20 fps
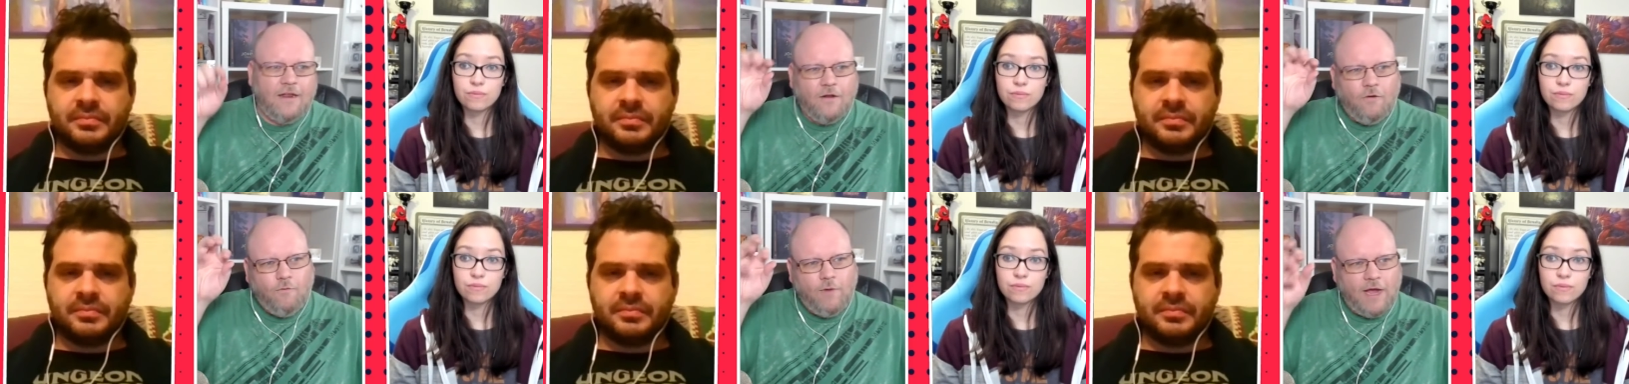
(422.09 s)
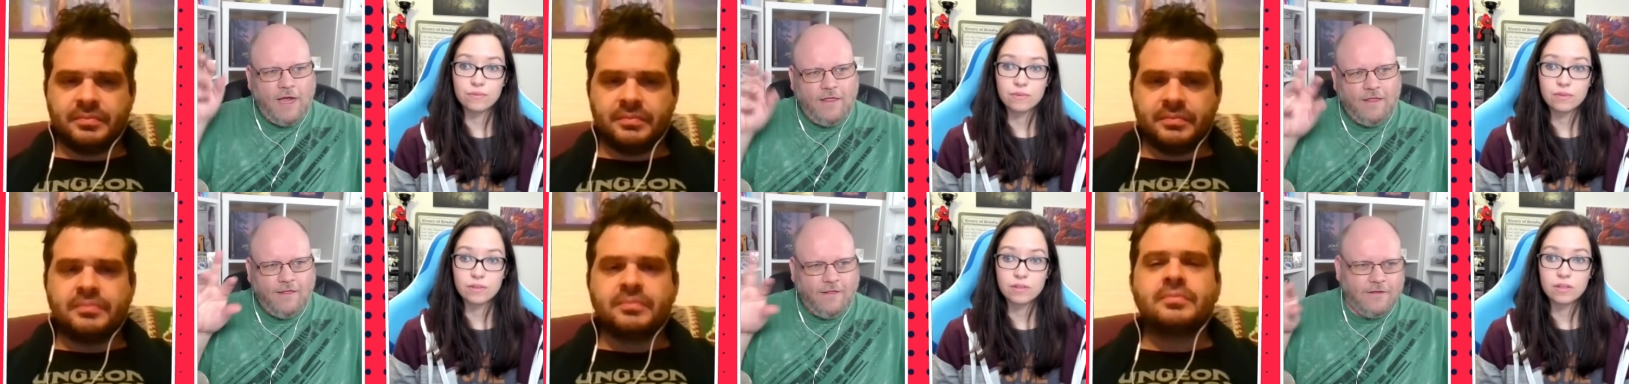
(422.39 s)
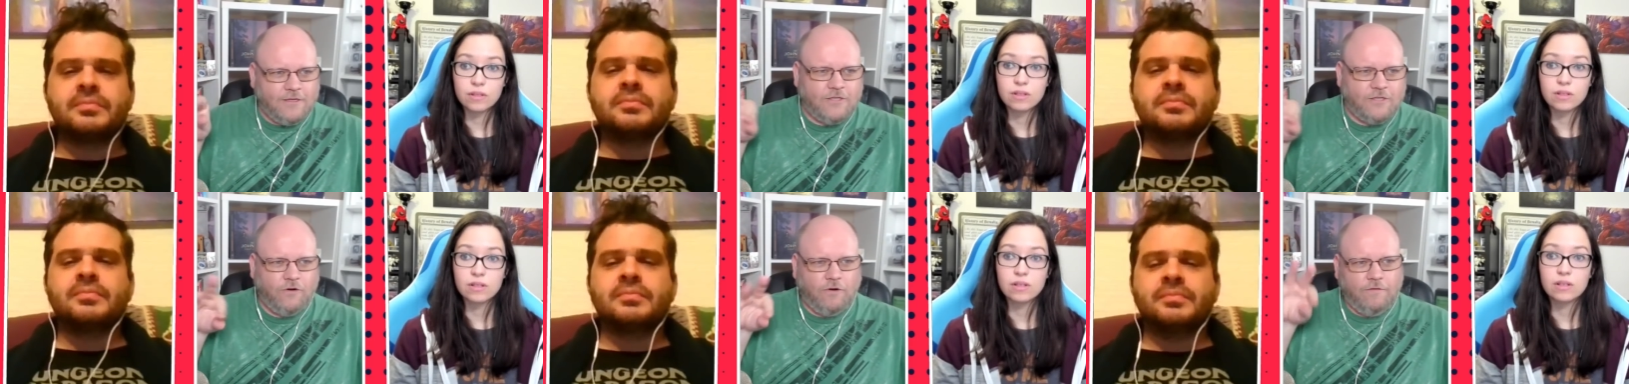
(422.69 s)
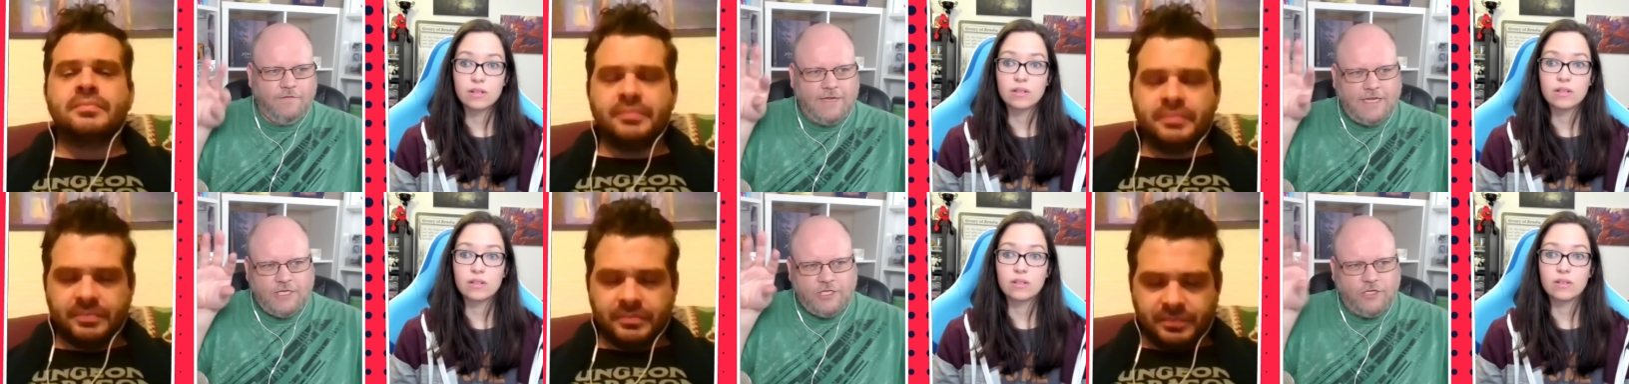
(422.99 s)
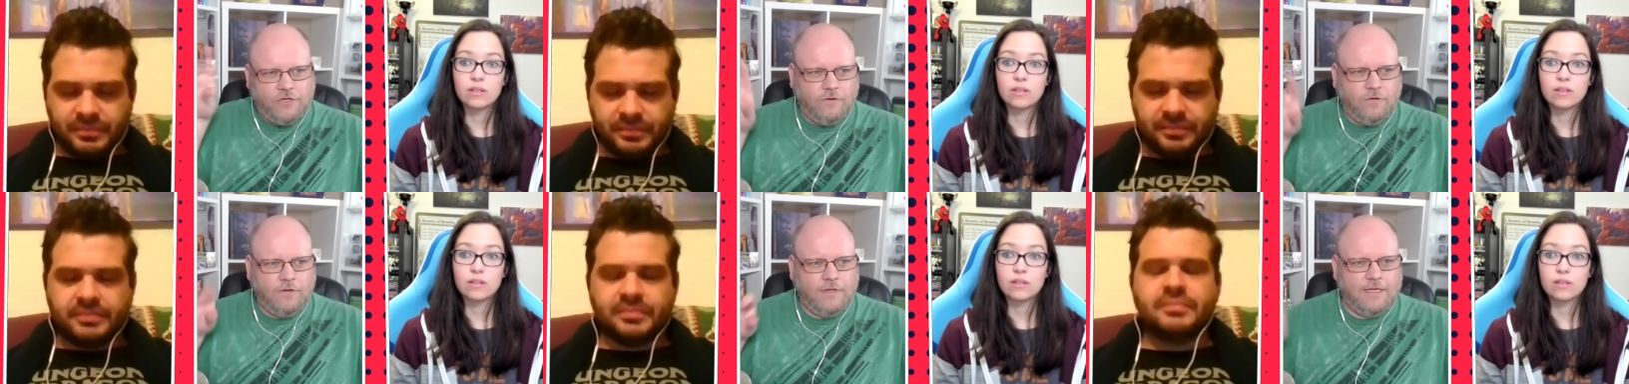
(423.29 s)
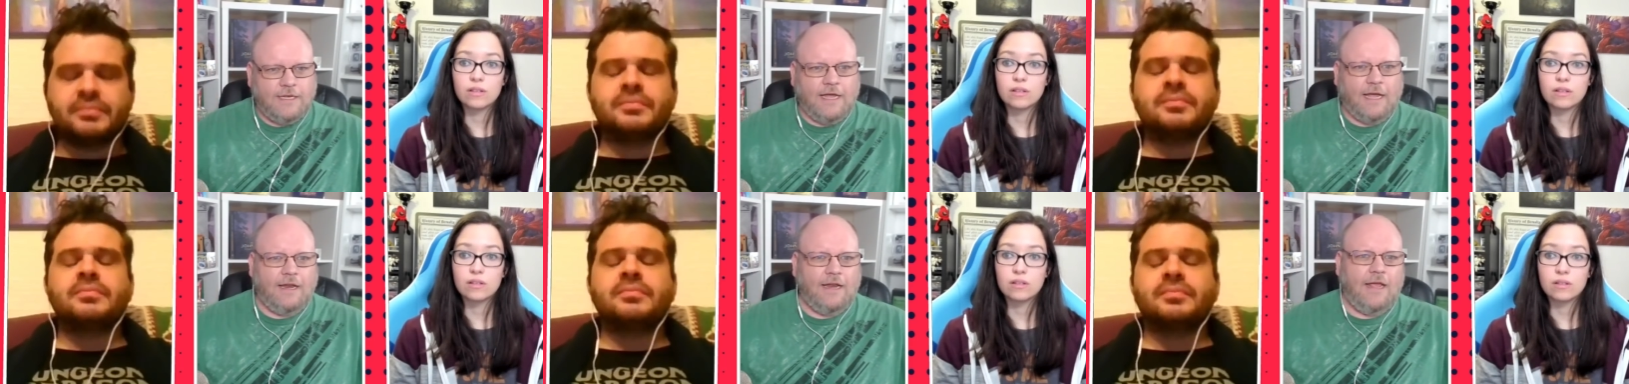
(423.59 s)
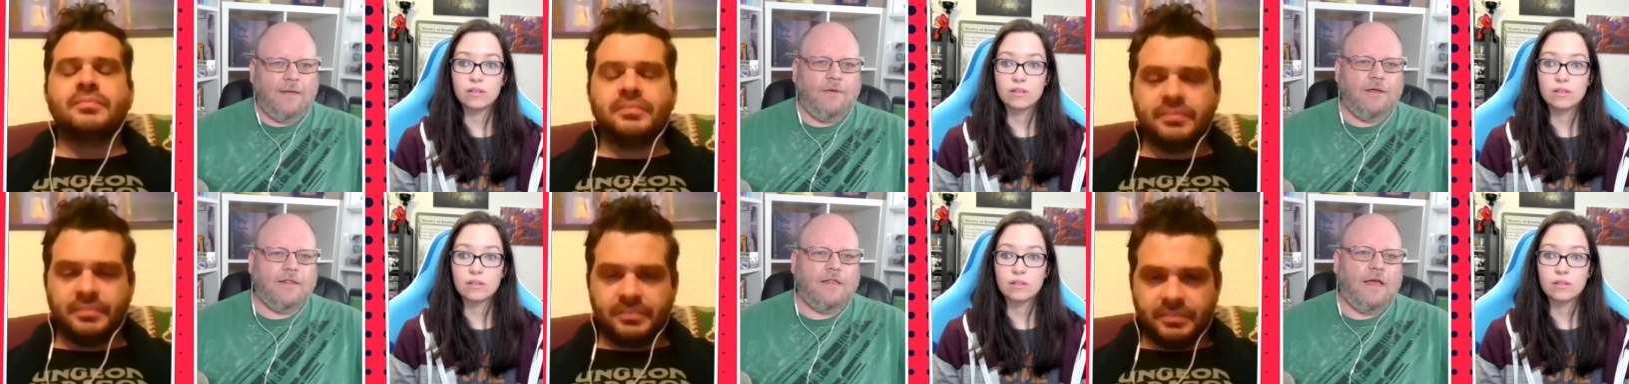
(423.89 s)
Speaker 1: a way that looks sort of digital and
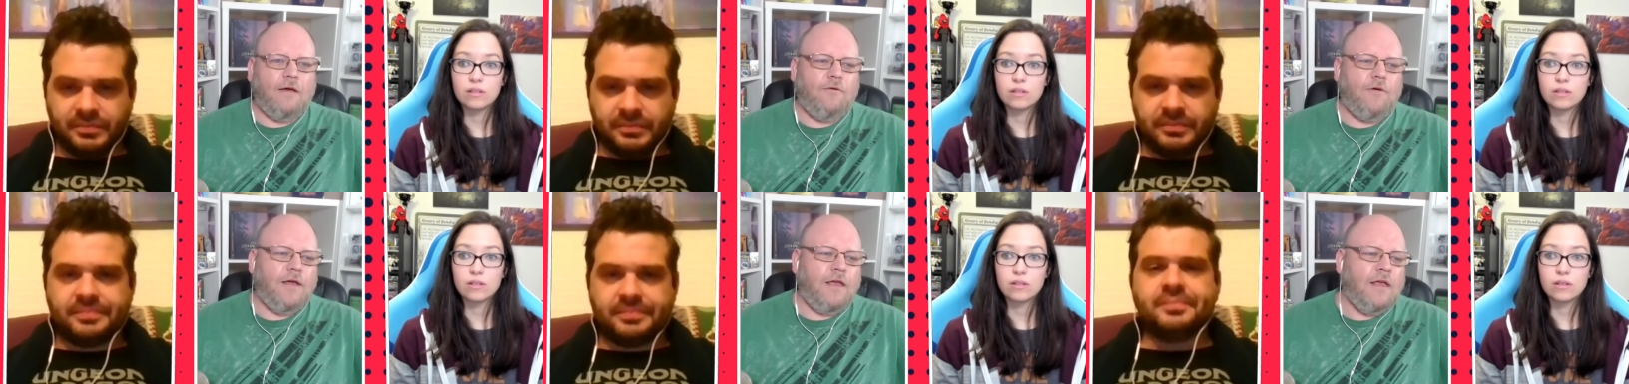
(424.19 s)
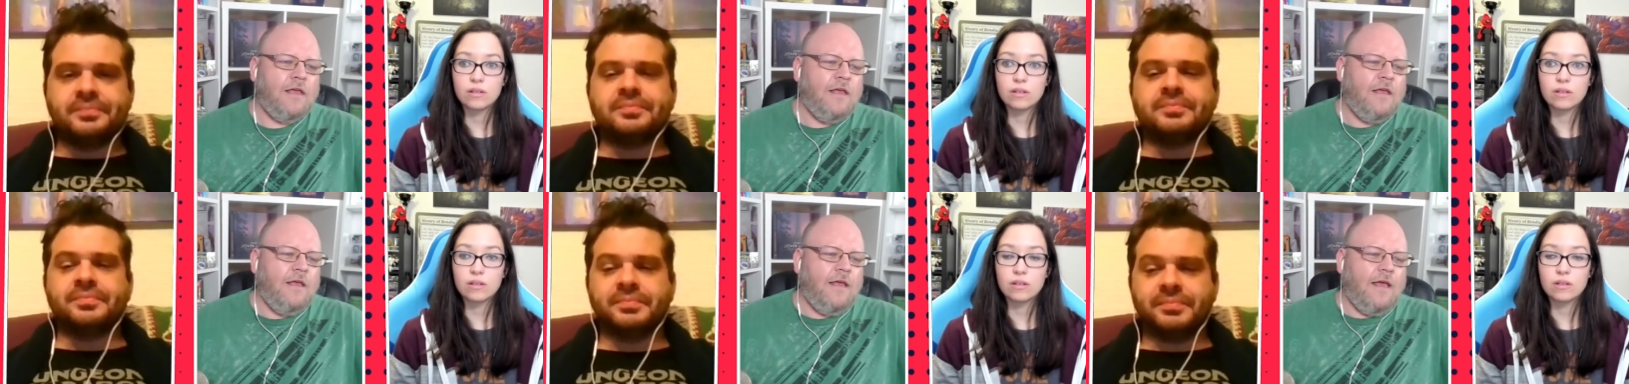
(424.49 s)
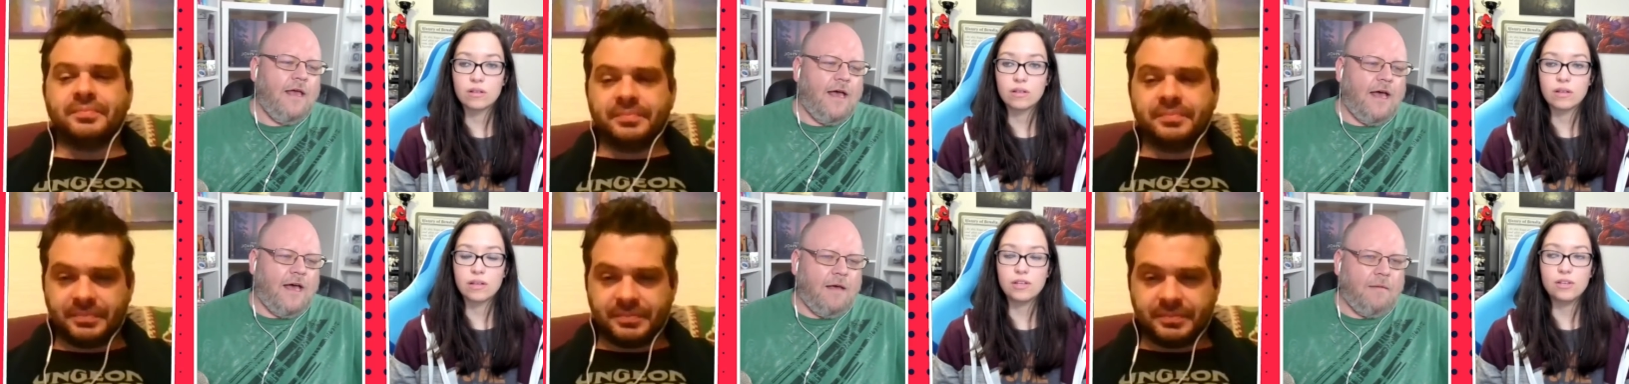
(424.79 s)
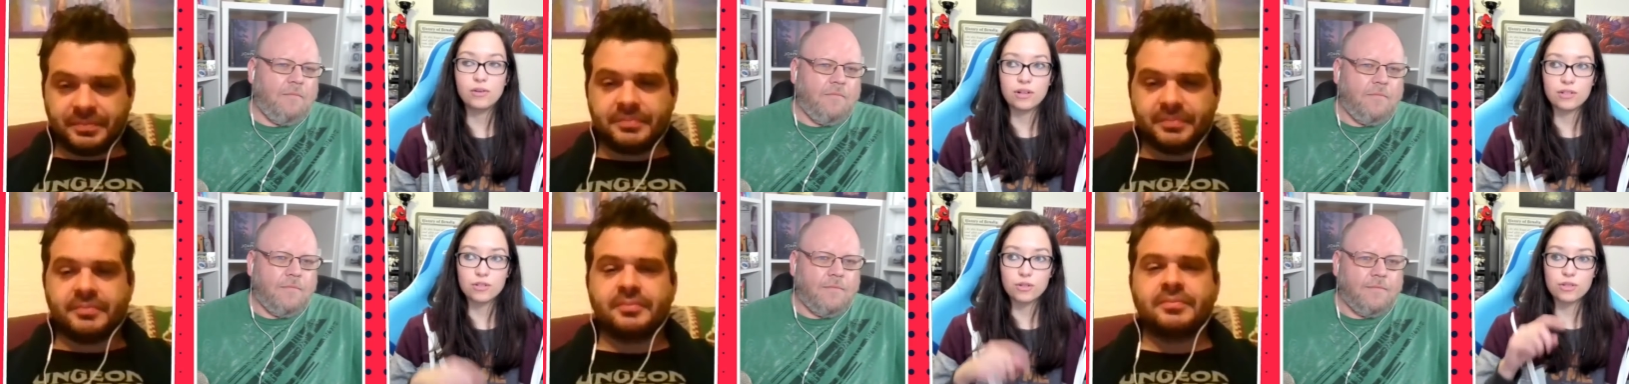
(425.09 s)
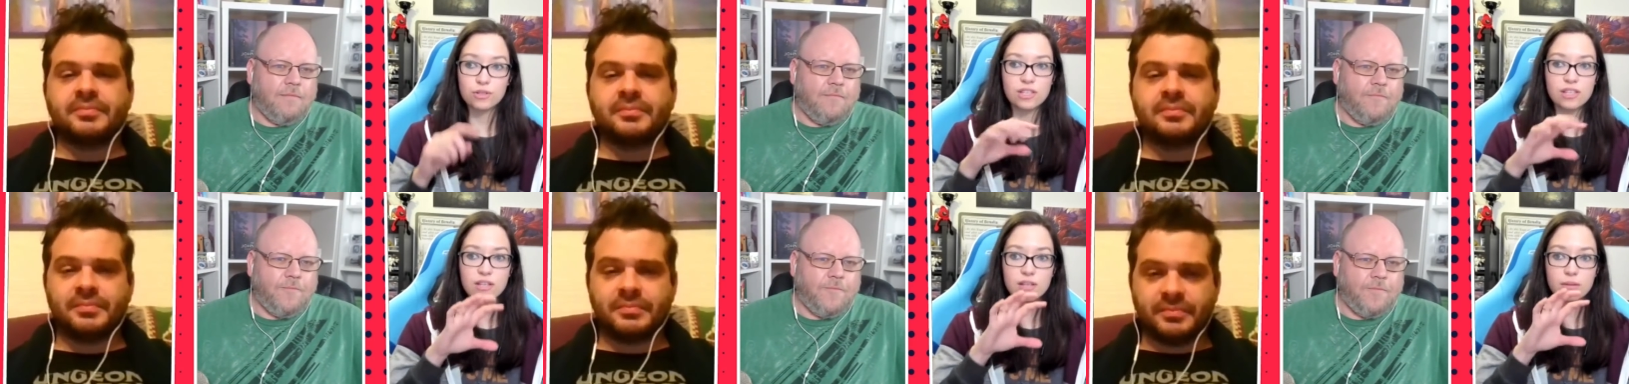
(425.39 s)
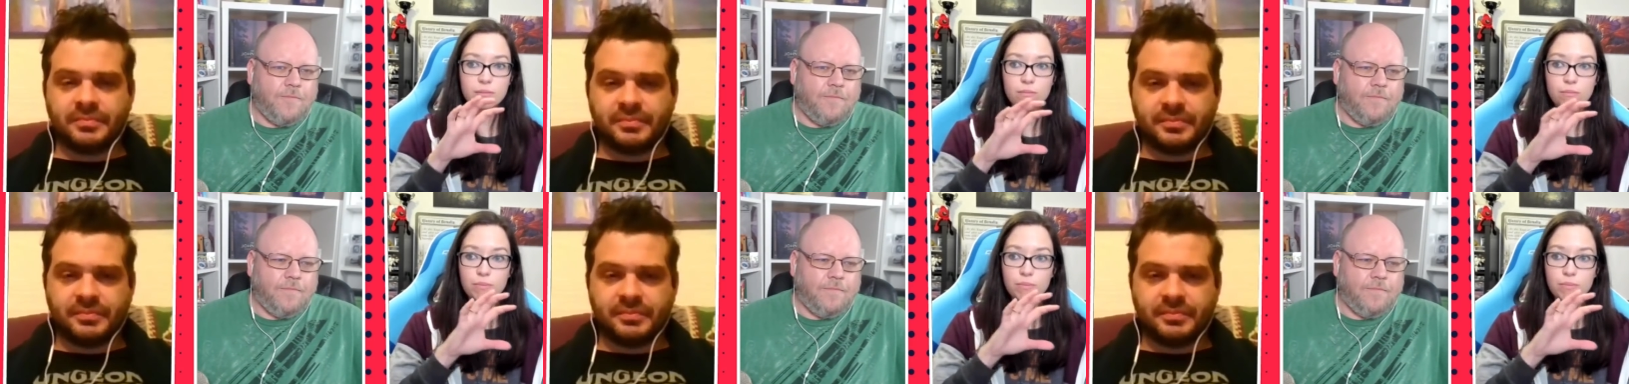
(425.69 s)
dynamic that way. Um, you can also see the